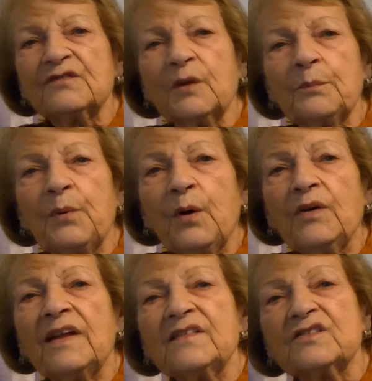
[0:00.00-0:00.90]
from
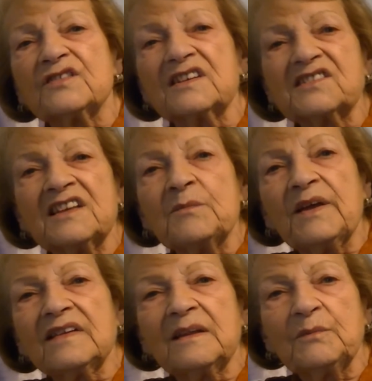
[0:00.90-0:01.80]
Poland, so they sent
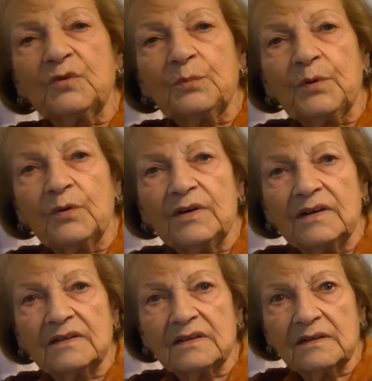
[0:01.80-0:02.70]
back them to
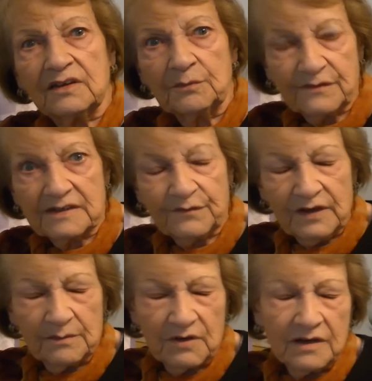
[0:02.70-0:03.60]
Poland, Irma's
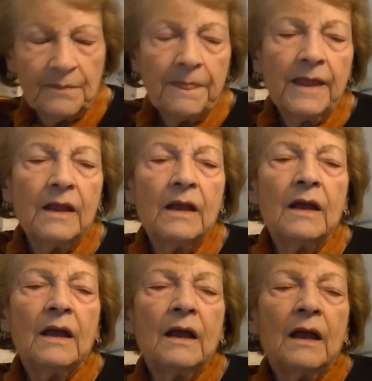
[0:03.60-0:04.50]
family.
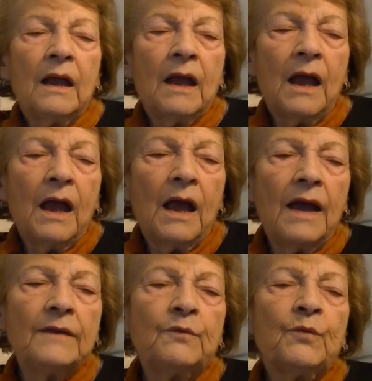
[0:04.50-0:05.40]

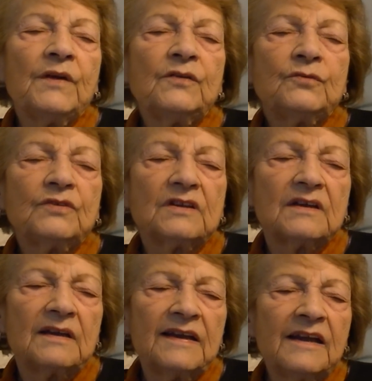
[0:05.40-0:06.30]
And we went to
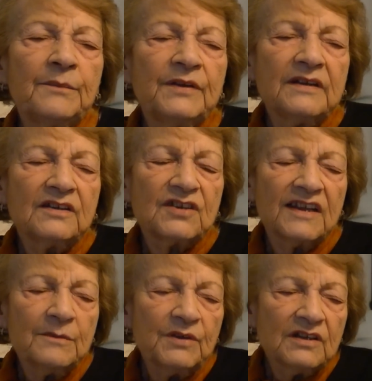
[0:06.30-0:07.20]
the
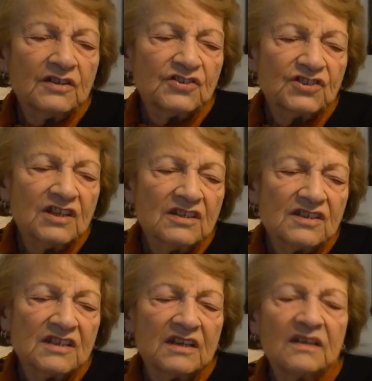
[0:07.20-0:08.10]
labor exchange
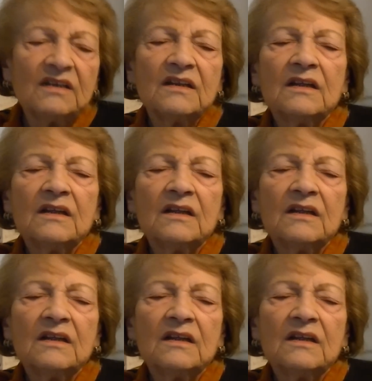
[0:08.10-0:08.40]
there,